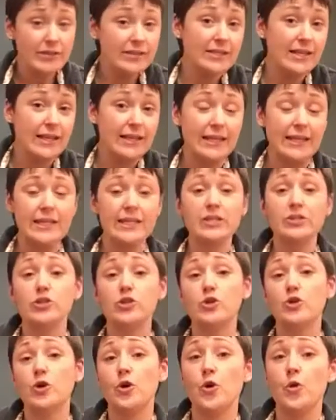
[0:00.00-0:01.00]
It's like eating
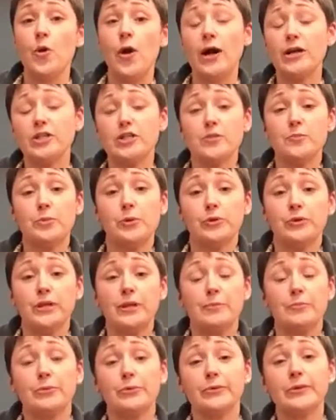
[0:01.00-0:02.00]
to a
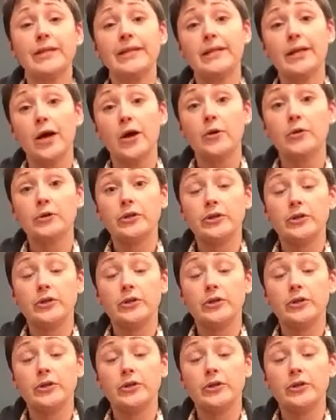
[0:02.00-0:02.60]
Chipotle burrito.